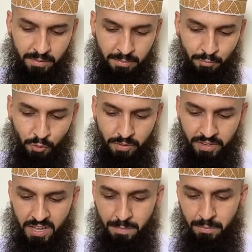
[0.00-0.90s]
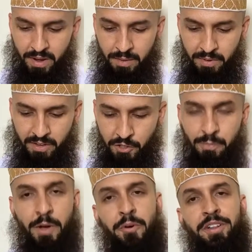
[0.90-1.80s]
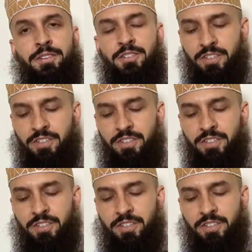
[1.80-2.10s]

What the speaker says: important to keep in mind, because you may run into a